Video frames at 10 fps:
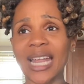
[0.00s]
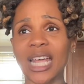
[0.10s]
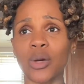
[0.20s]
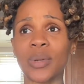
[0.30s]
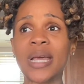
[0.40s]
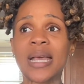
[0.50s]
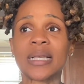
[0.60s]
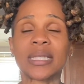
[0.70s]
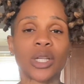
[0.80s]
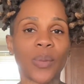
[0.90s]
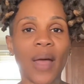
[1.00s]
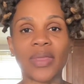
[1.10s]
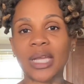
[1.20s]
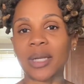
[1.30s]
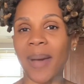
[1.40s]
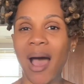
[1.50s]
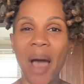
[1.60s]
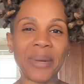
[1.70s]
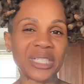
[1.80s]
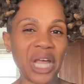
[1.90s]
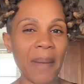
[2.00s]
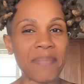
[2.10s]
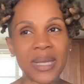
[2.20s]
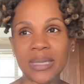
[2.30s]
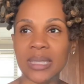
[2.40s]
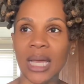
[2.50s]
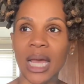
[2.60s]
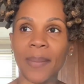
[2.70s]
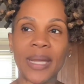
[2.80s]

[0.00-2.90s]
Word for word: I don't sit around thinking about how much I miss them.